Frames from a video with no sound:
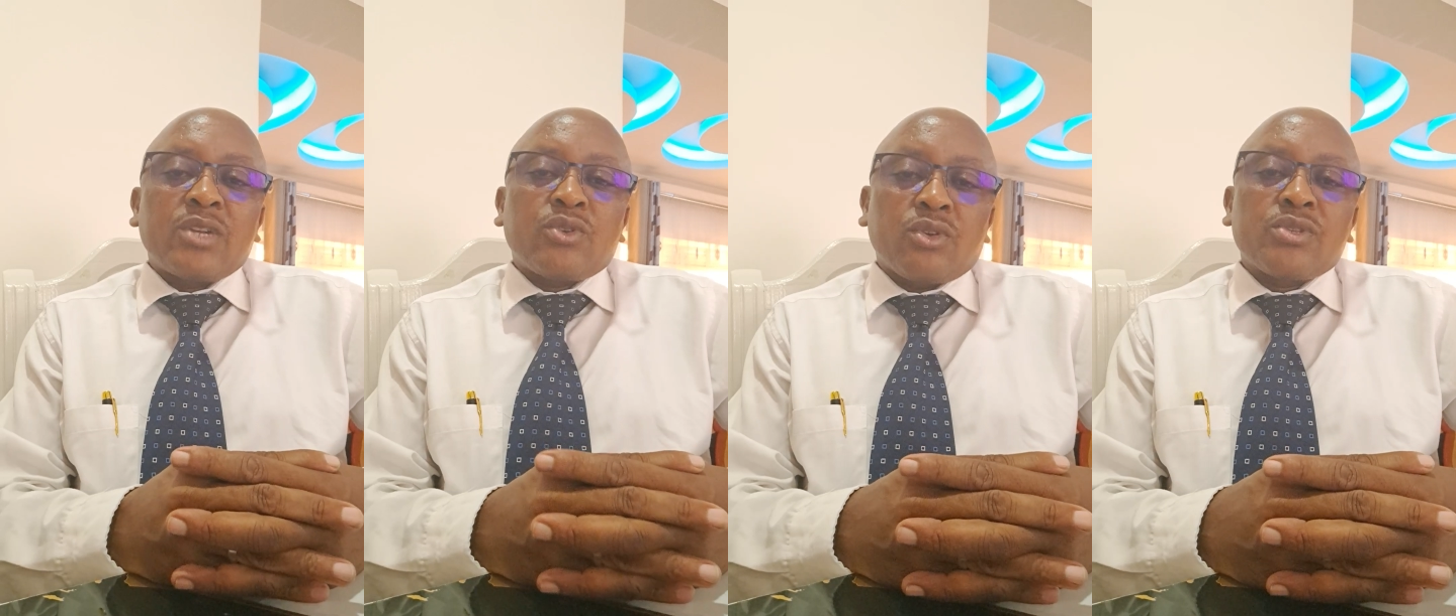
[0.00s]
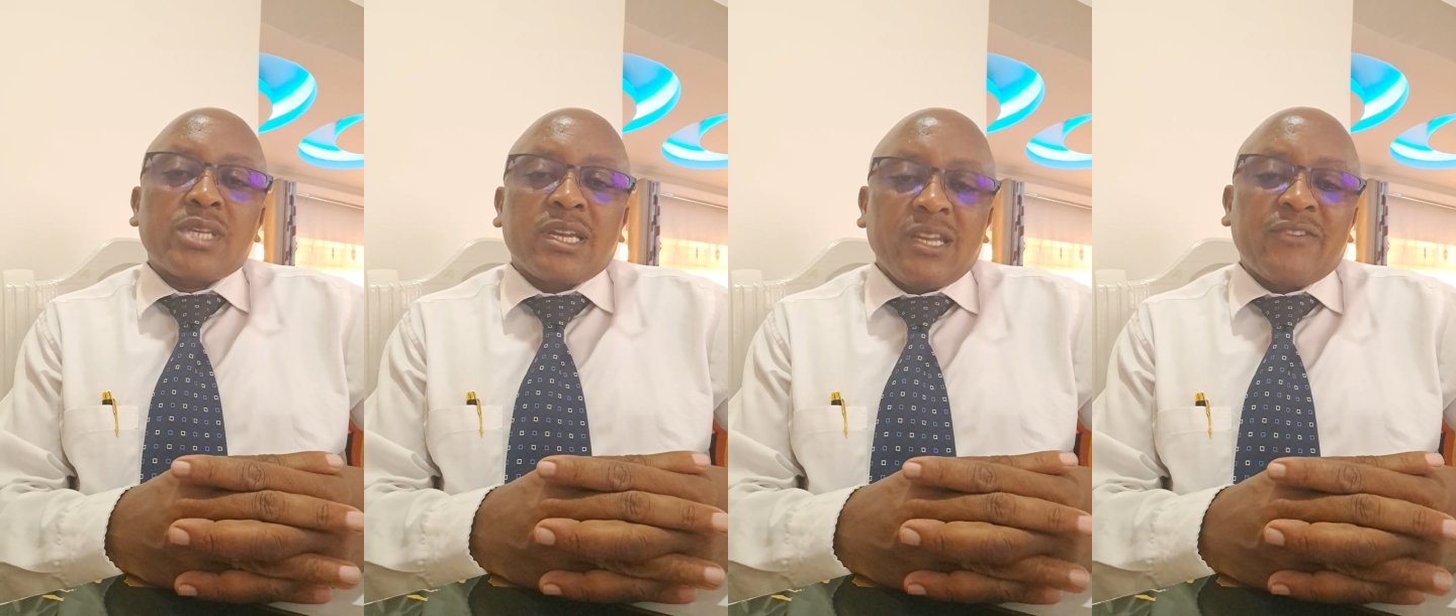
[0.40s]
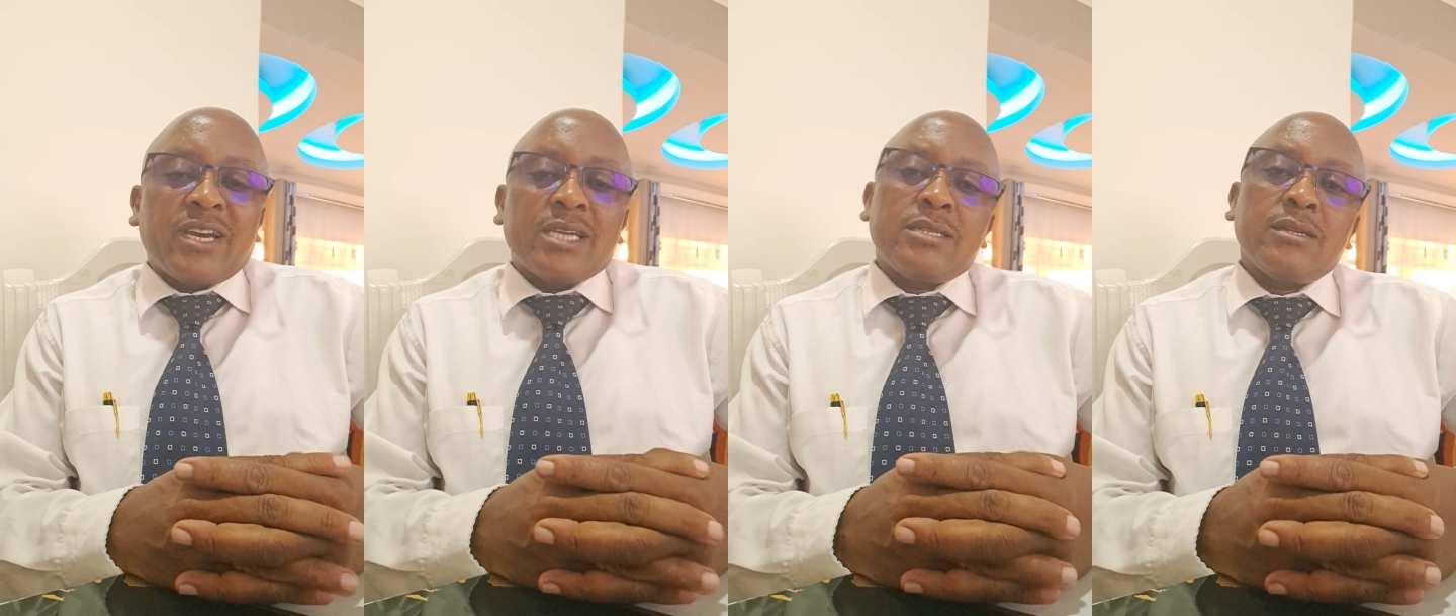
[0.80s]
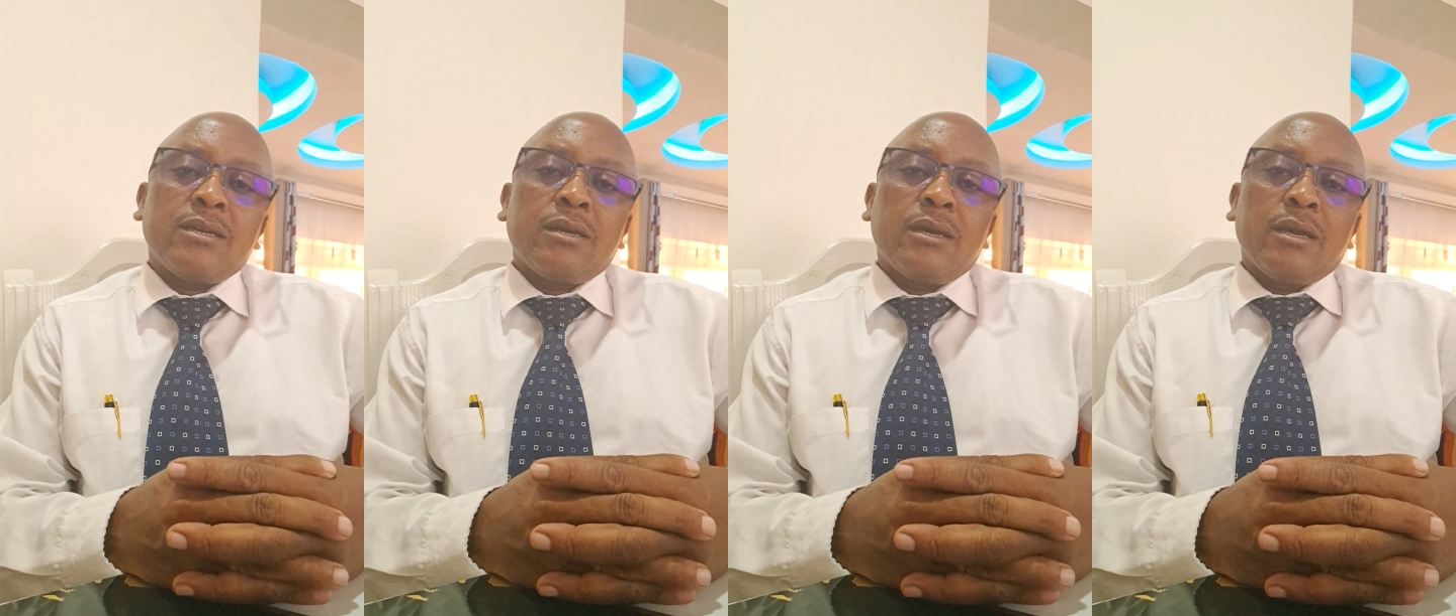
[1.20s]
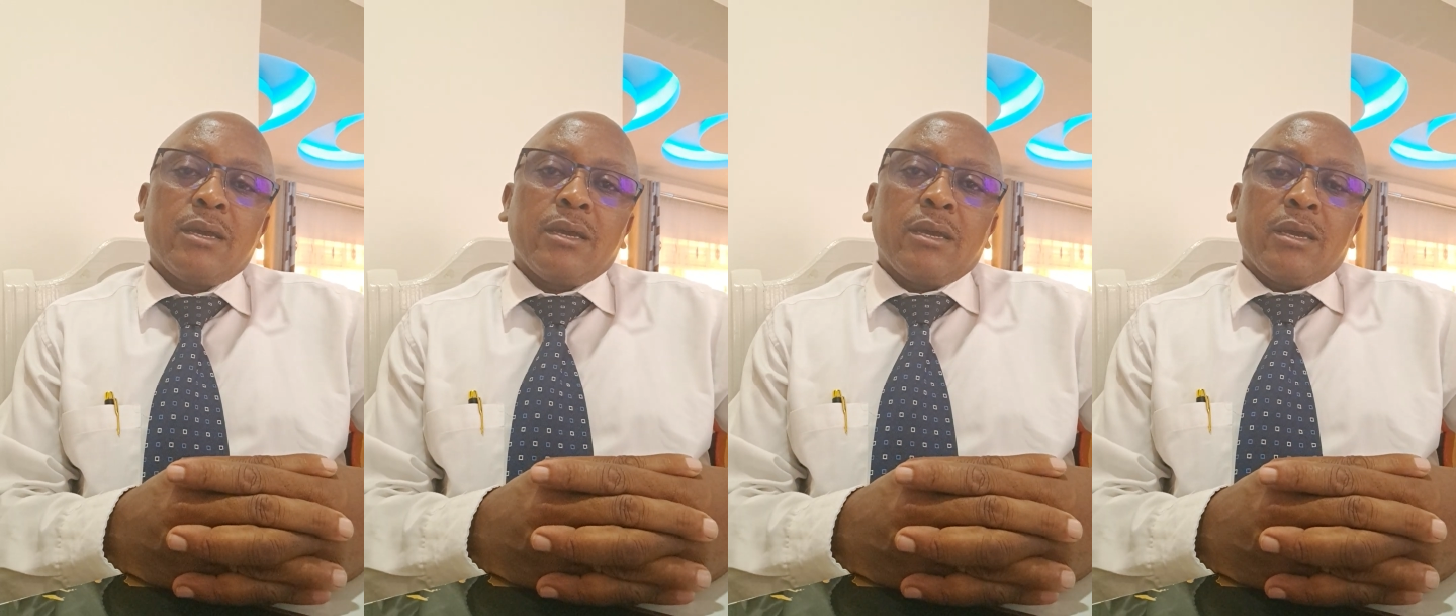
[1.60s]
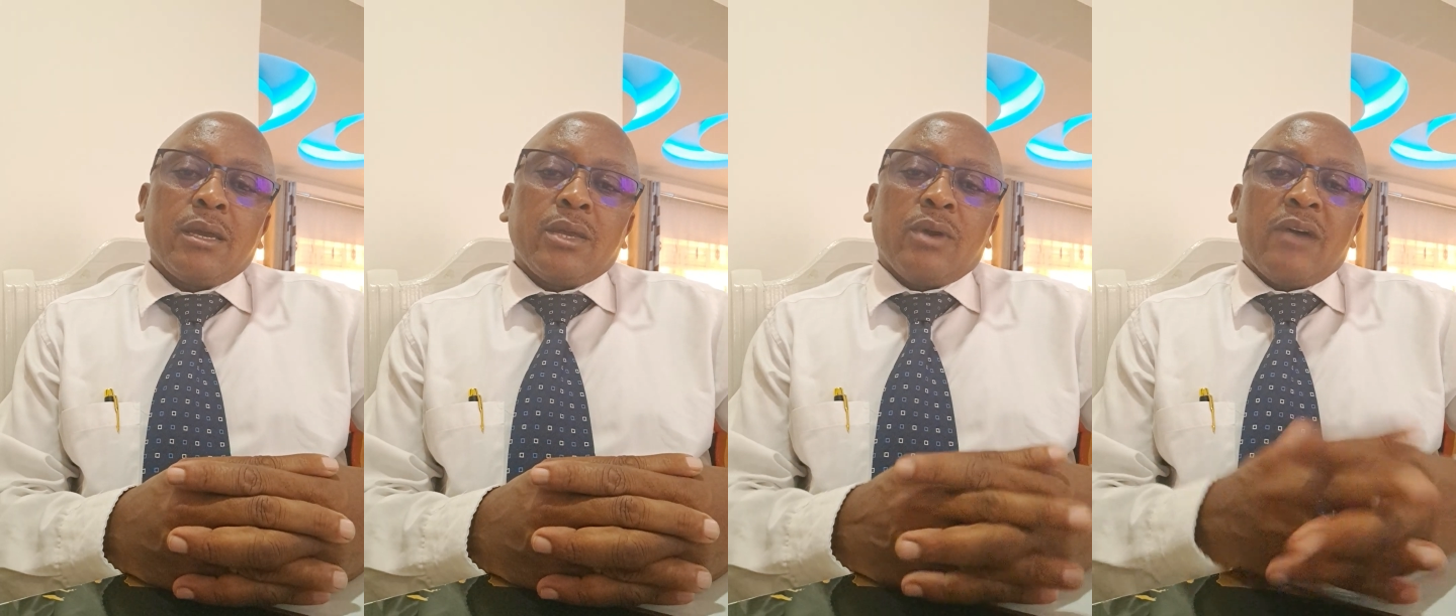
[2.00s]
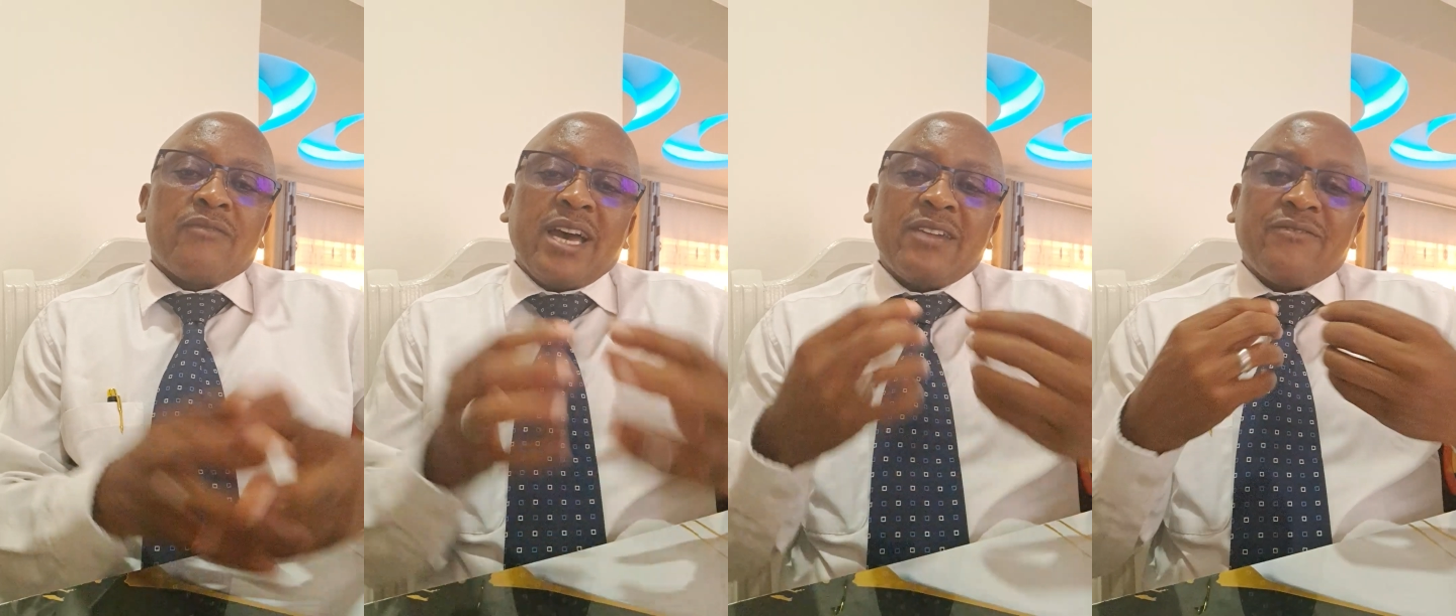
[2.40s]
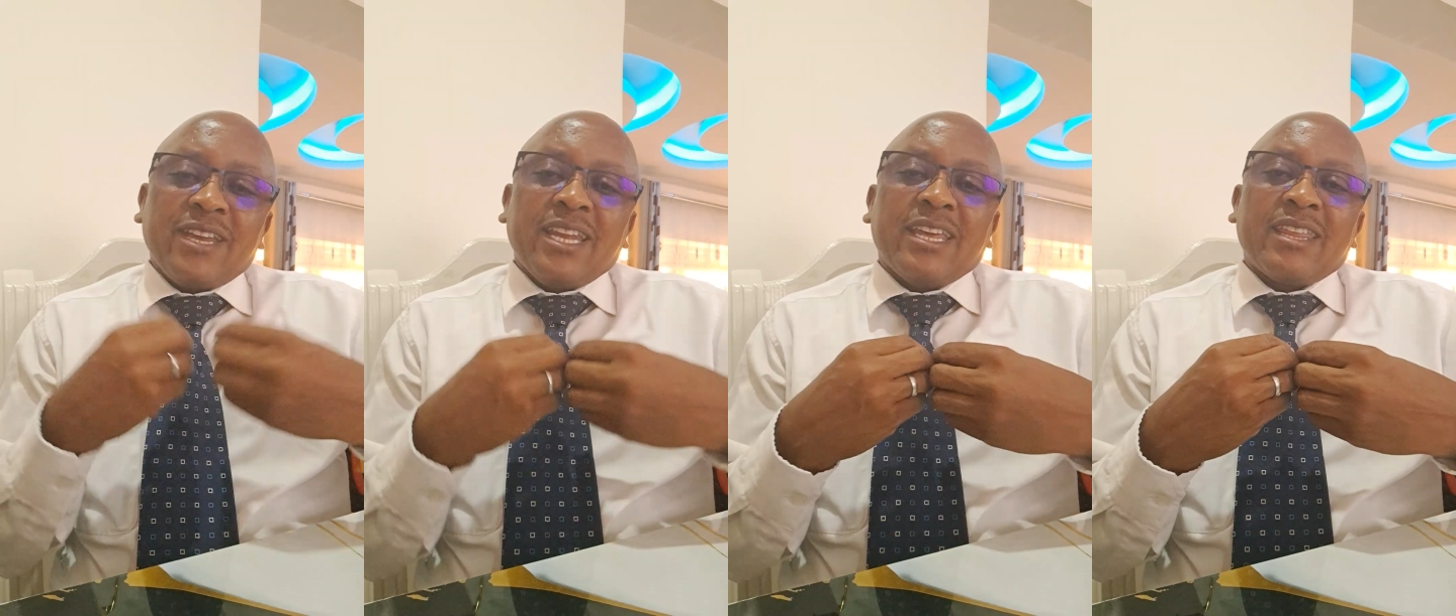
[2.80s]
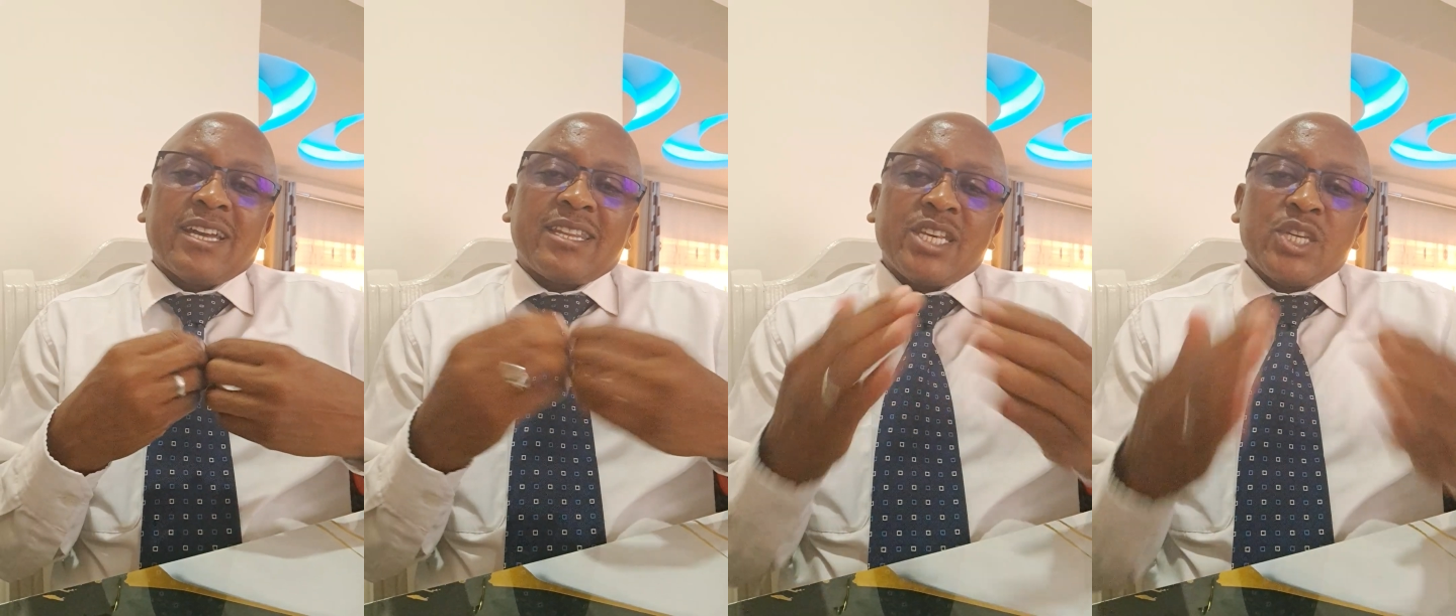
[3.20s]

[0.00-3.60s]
or not significant. You have that feeling that this